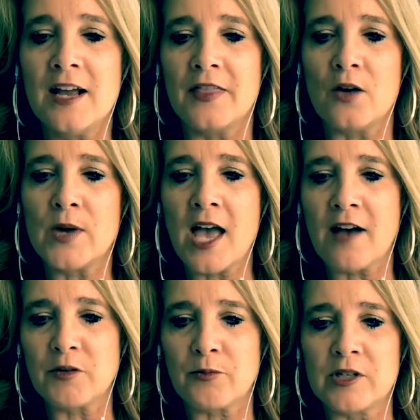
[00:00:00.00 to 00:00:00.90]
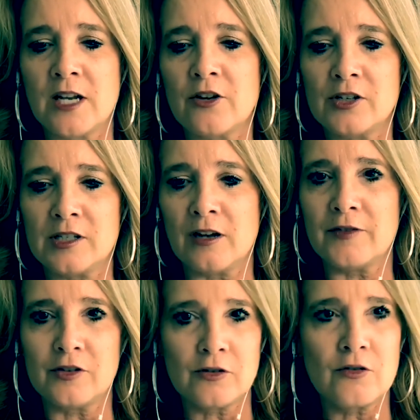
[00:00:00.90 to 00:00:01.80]
that we have to present ourselves
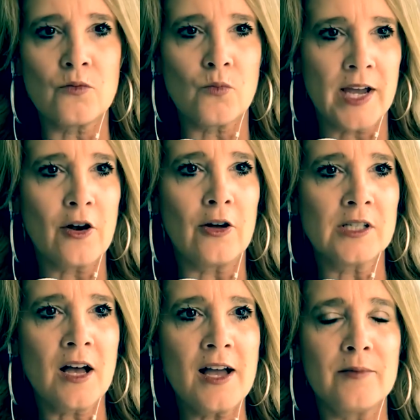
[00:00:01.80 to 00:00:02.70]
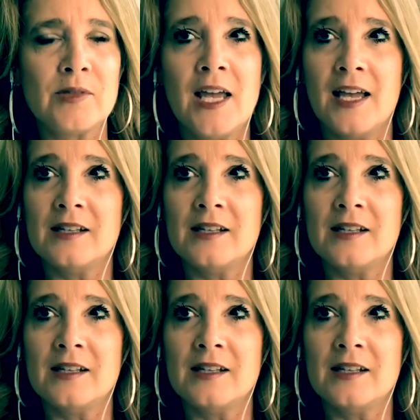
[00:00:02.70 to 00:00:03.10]
a certain way at all times.